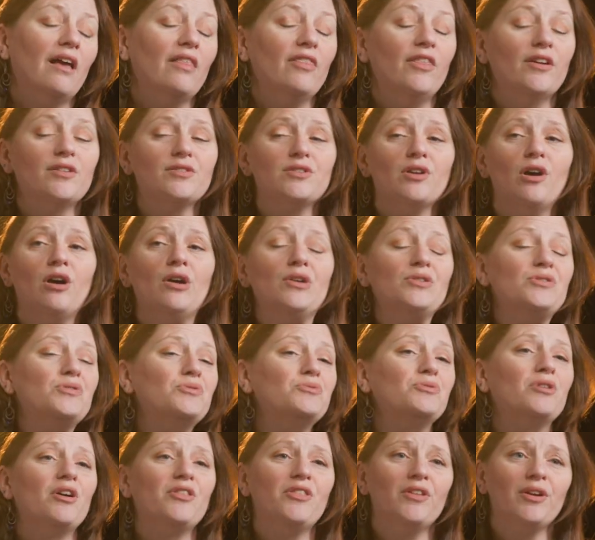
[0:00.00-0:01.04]
There's also
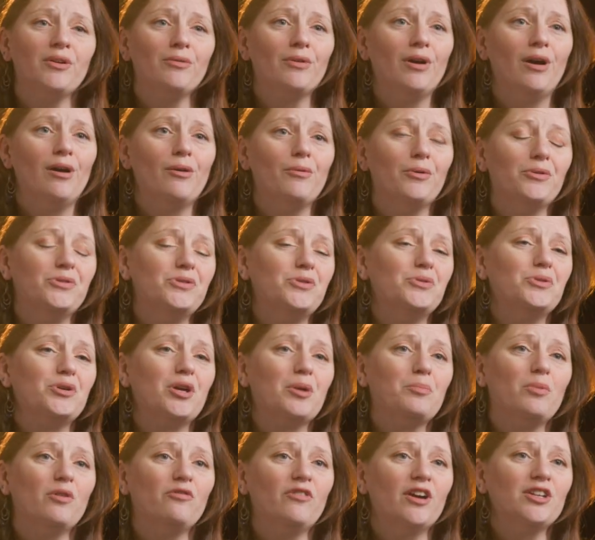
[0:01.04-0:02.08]
nothing wrong with doing
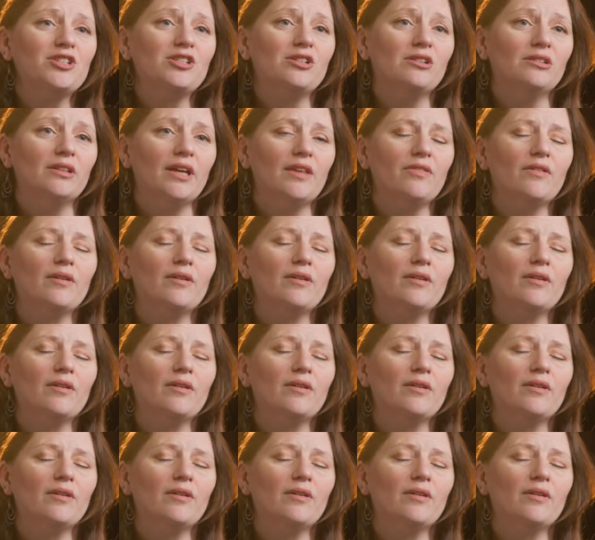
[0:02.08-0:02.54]
it professionally.